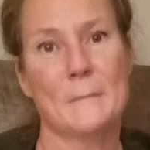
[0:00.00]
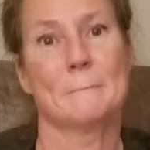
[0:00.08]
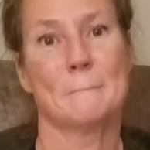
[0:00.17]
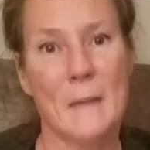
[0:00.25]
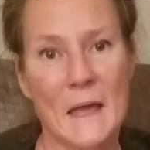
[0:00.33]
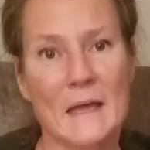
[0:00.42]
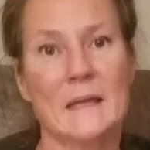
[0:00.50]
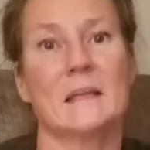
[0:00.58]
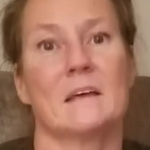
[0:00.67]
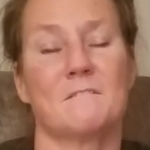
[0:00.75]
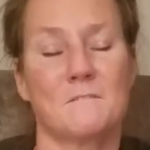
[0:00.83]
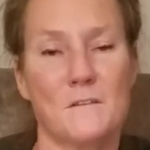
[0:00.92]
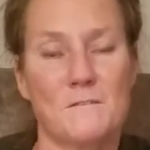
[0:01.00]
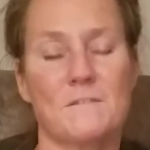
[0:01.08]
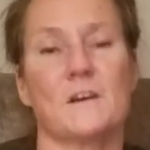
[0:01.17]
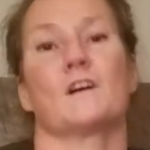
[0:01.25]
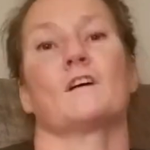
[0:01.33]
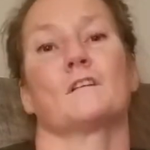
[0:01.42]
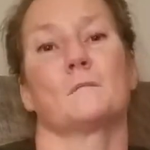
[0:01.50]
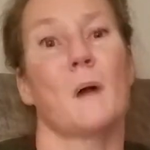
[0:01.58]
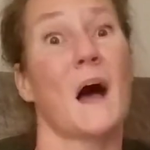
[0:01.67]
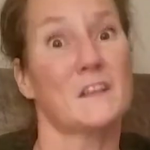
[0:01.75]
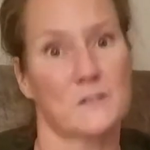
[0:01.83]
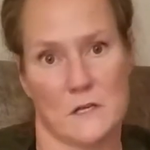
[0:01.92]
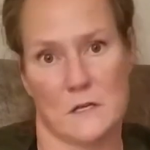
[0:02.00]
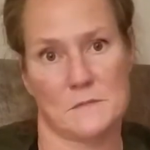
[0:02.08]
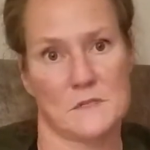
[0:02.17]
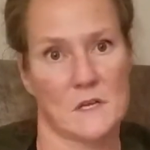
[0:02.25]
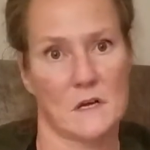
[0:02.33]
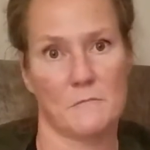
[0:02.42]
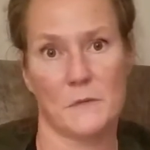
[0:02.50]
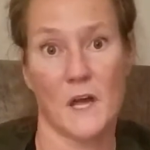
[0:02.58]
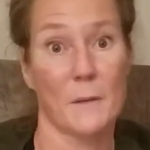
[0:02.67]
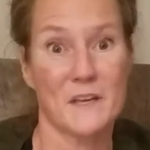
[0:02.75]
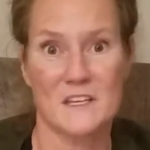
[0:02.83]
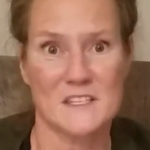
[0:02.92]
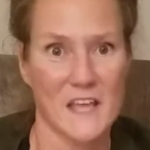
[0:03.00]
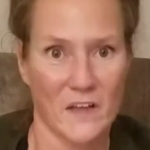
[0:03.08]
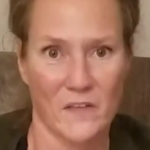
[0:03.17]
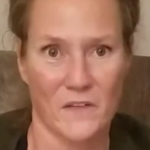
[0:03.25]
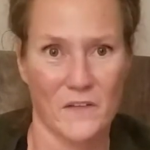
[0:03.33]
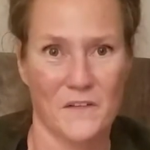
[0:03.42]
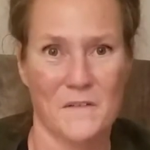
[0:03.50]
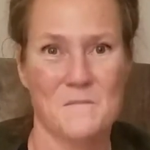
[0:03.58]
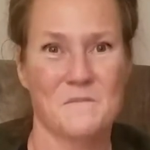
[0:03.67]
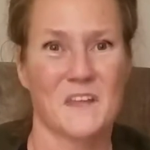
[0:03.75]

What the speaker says: made and fulfilled my dreams of becoming a sailor.